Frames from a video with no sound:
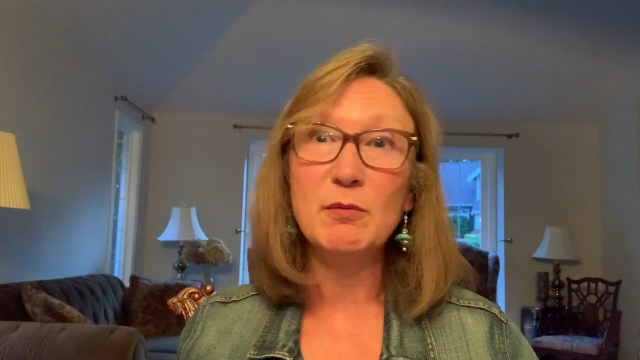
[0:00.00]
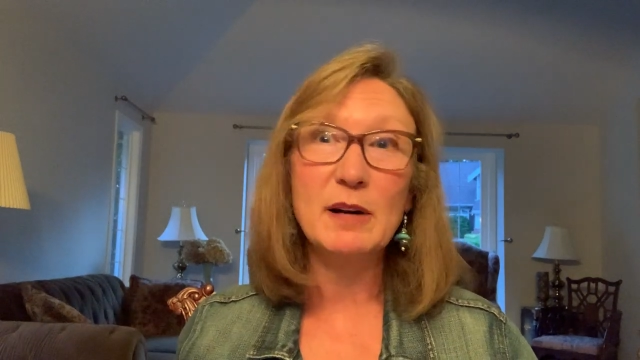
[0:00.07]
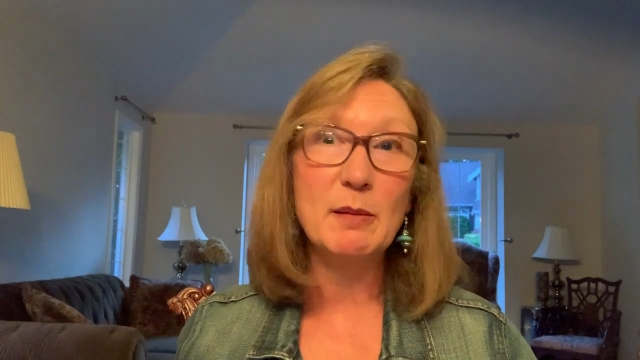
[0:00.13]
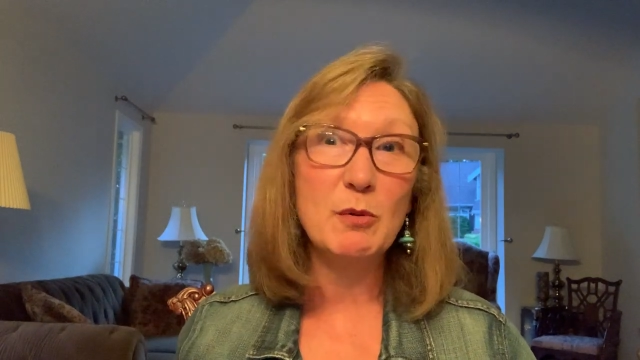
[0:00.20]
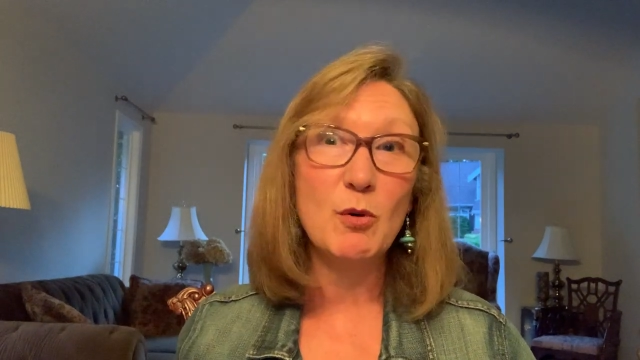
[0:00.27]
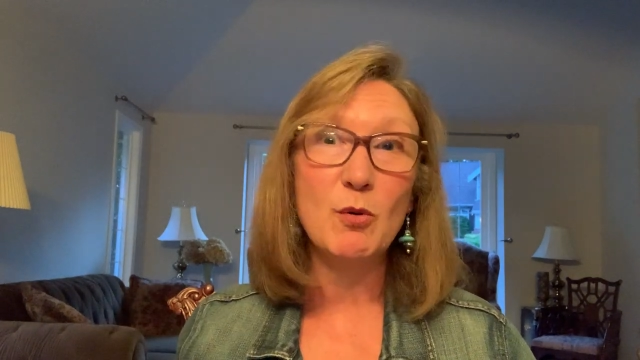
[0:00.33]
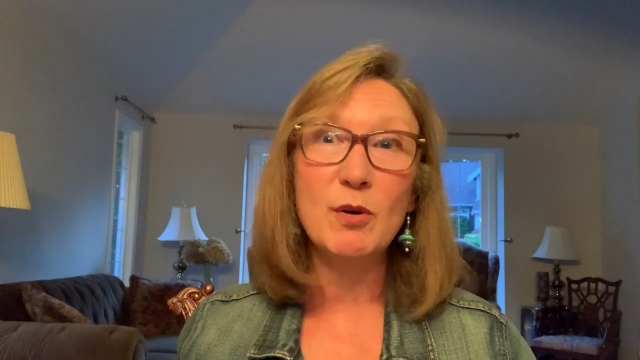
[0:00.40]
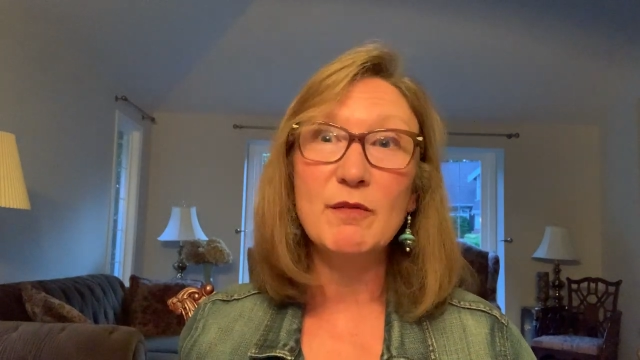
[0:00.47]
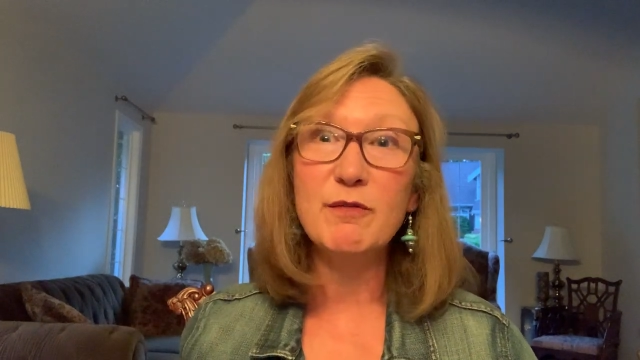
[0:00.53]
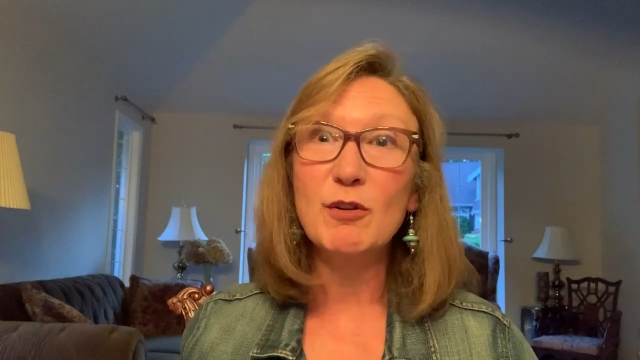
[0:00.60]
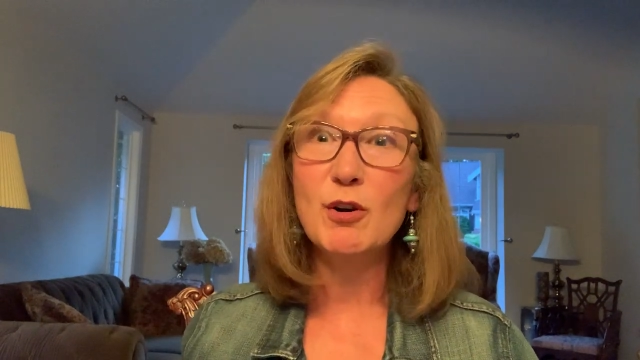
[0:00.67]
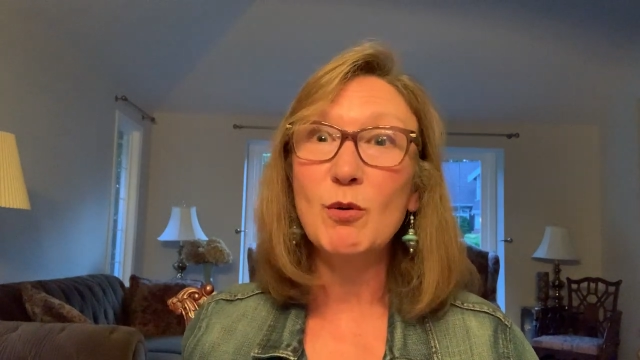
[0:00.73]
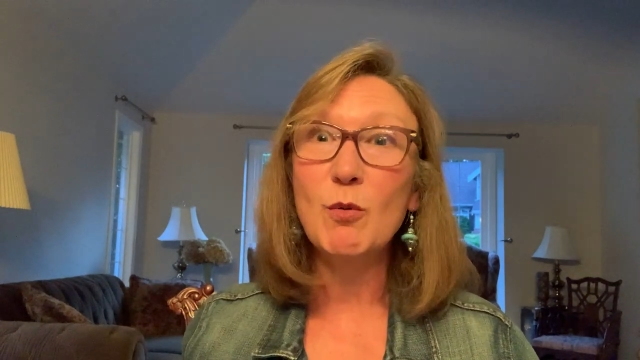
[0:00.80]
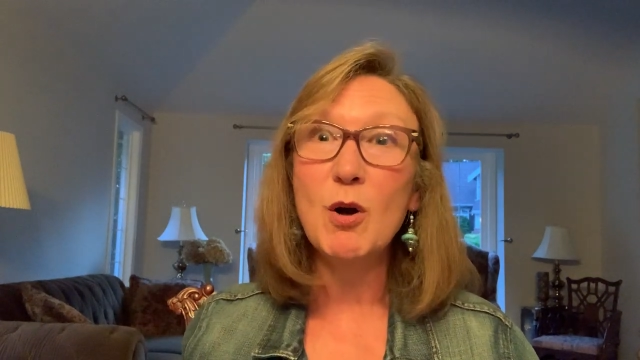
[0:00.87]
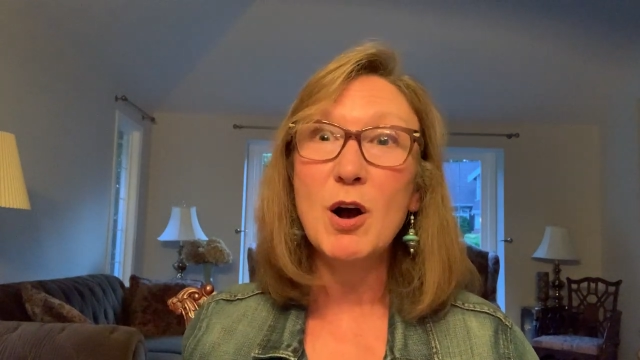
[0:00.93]
when I'm going for
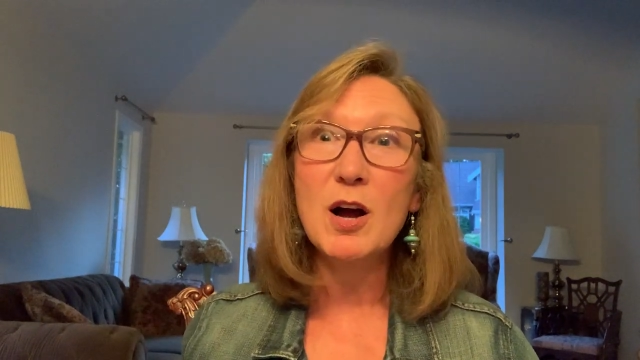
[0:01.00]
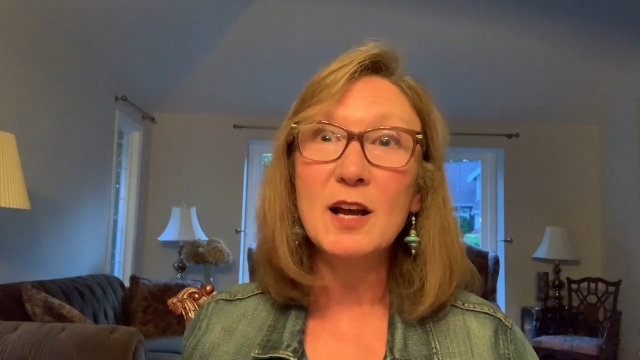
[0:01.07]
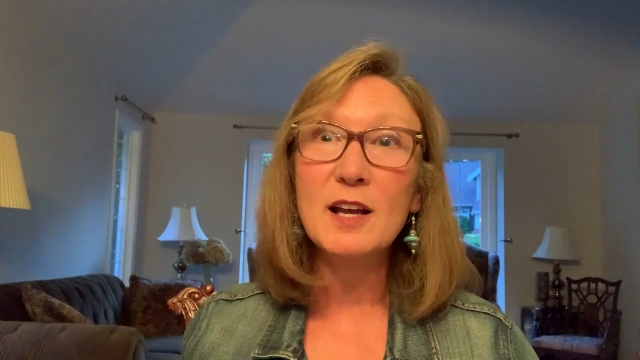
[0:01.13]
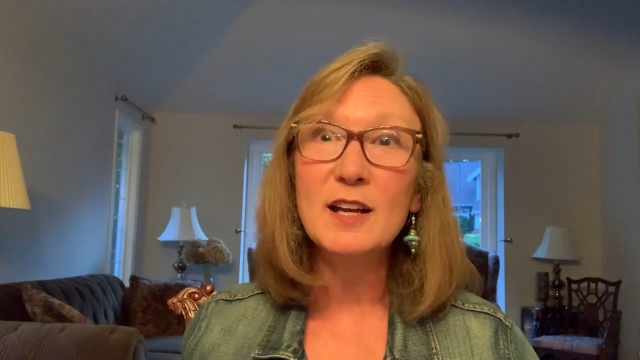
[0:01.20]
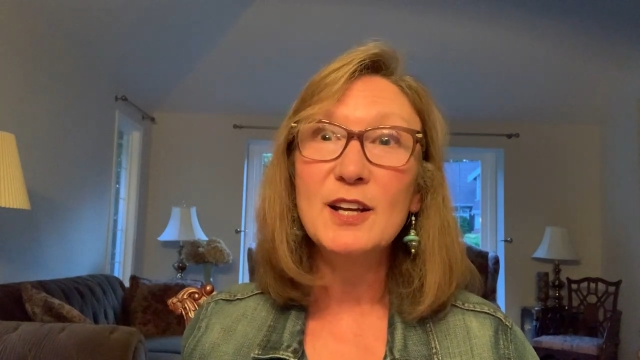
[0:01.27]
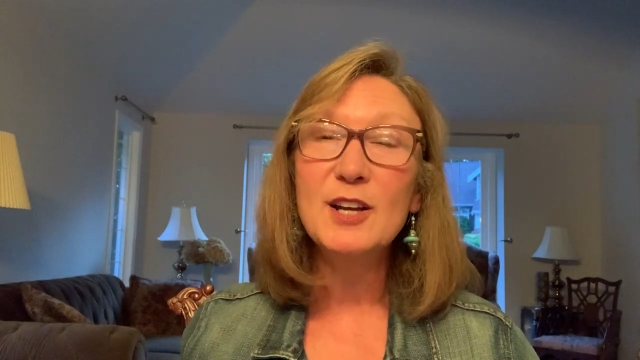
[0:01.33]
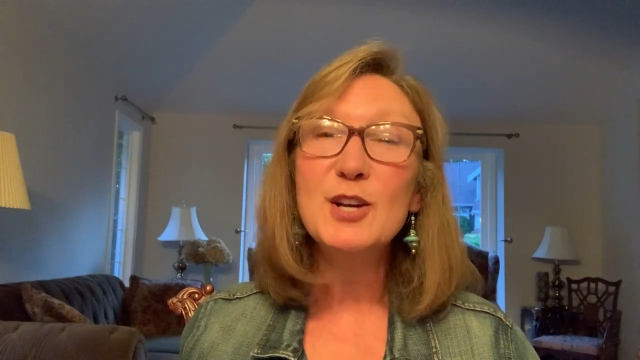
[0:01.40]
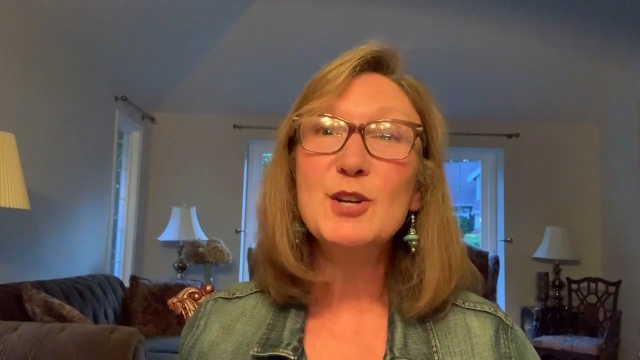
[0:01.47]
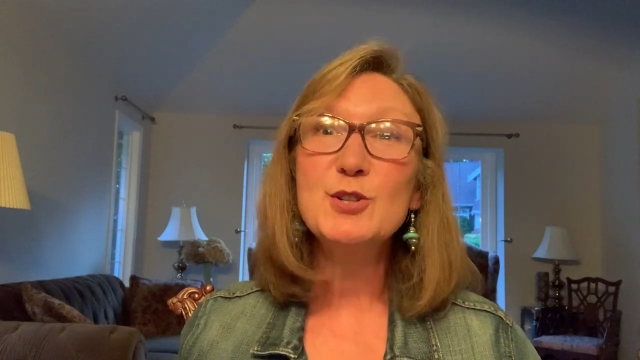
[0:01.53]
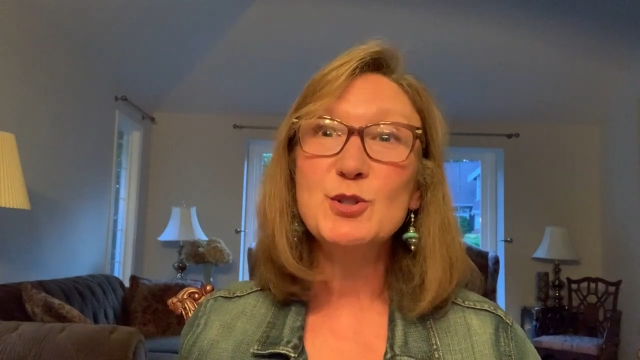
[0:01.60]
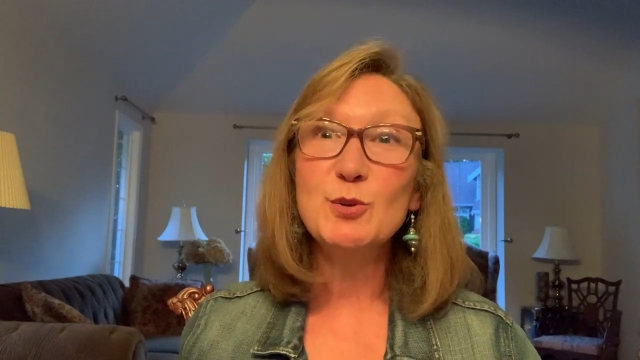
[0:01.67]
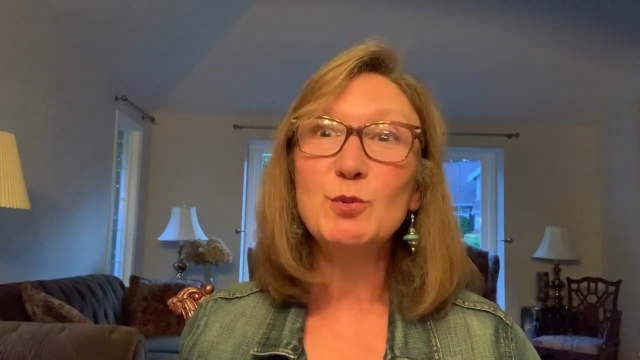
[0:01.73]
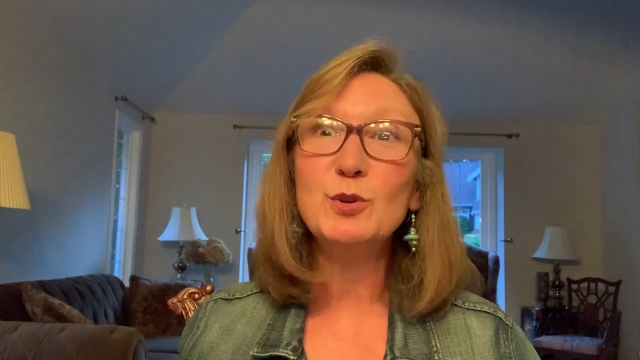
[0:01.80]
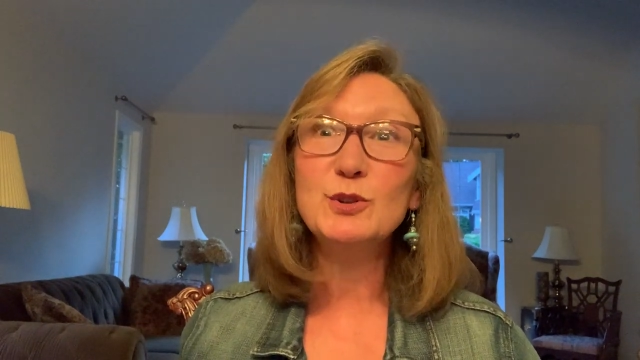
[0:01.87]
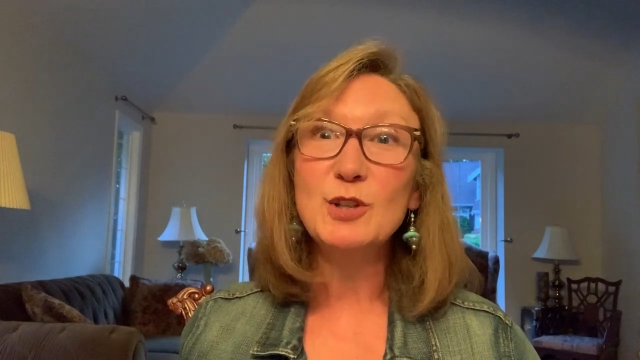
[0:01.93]
a walk.
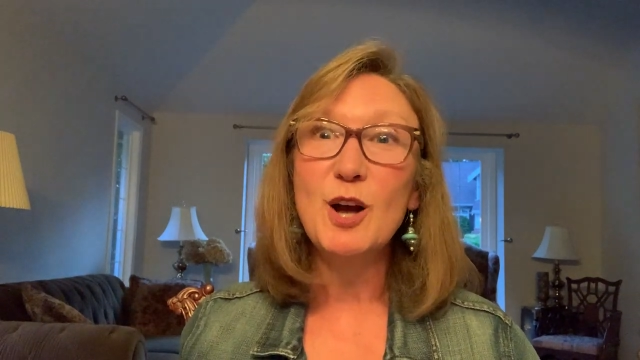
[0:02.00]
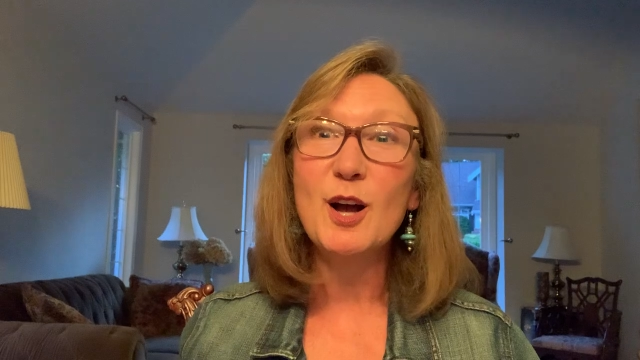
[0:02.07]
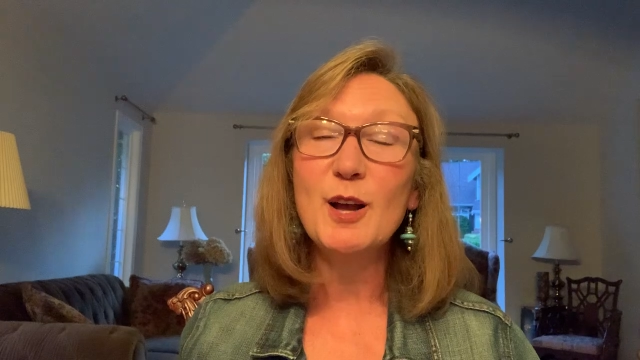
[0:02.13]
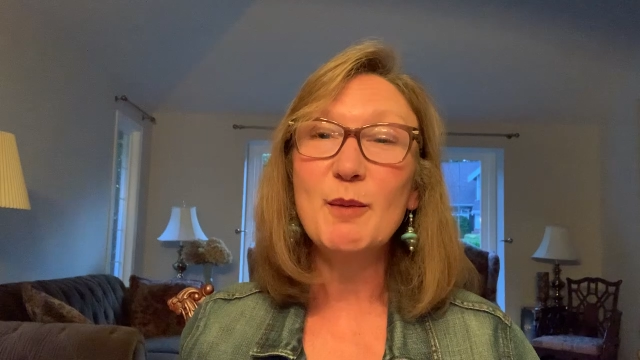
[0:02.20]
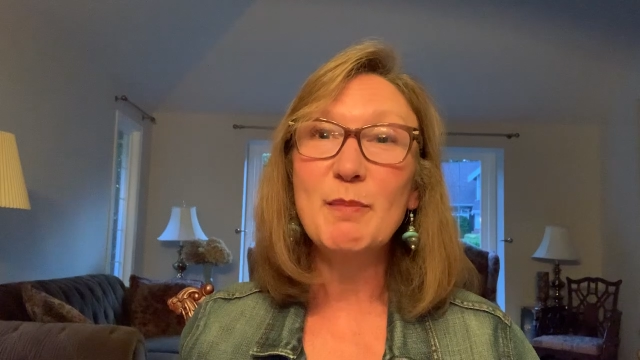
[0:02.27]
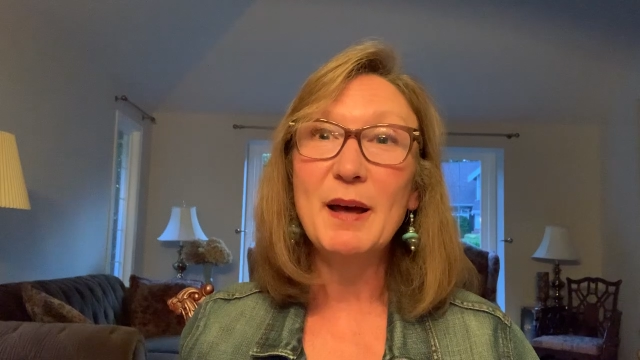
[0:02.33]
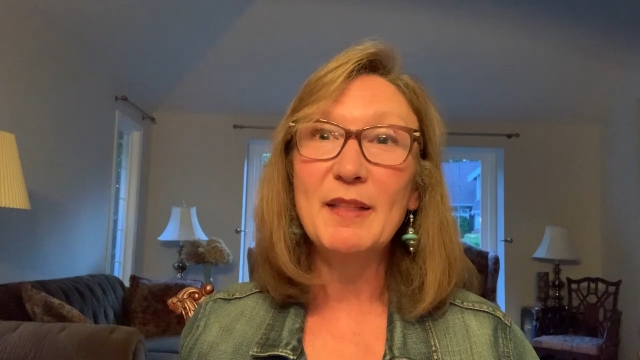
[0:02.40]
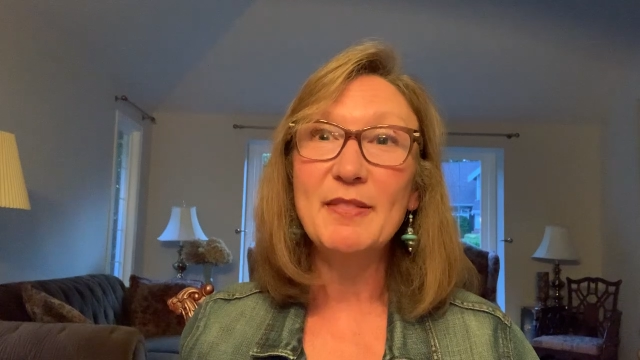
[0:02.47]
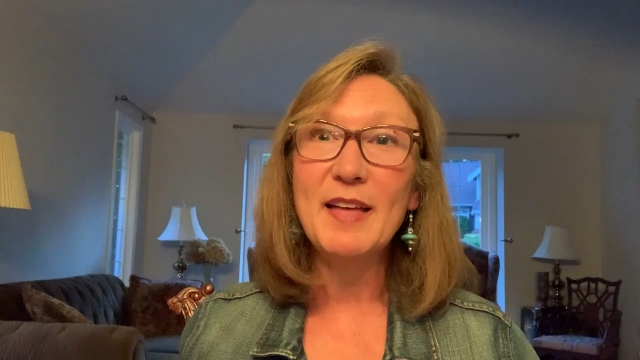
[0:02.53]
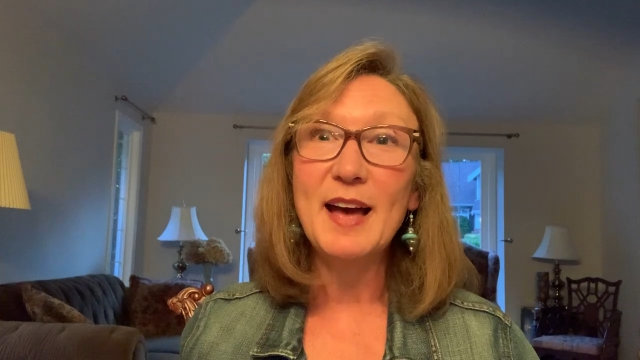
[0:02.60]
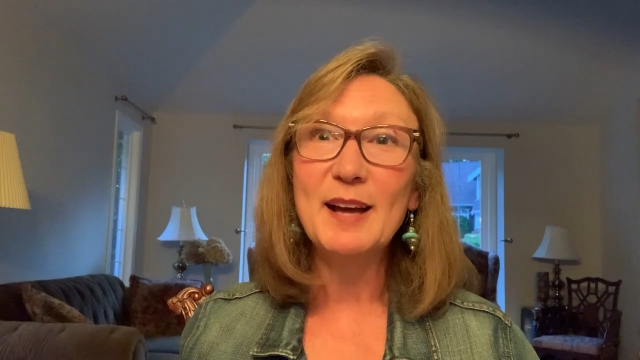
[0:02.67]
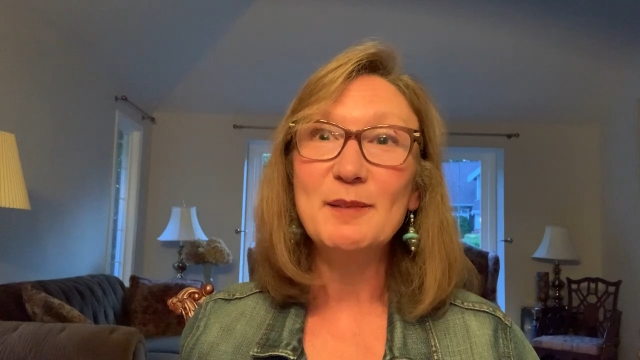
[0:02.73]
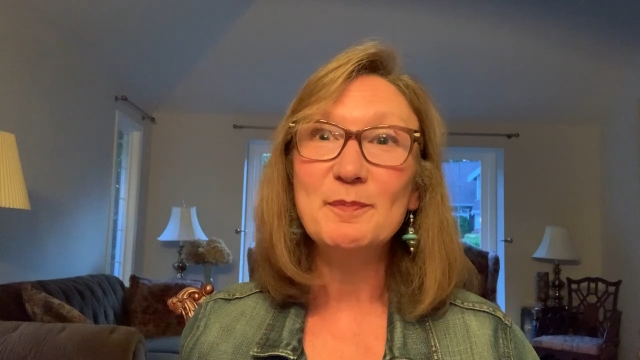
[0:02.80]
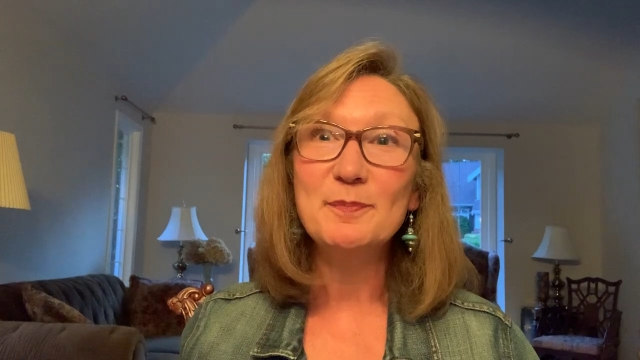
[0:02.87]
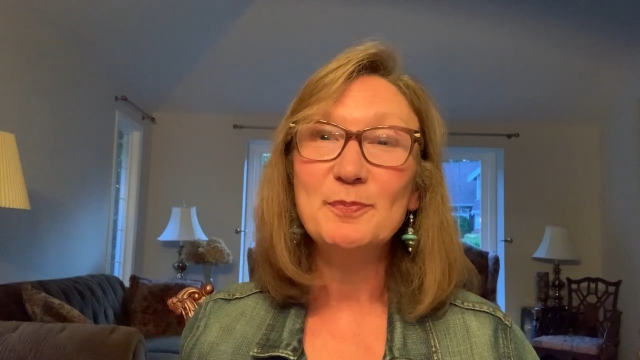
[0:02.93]
So we'll talk about that.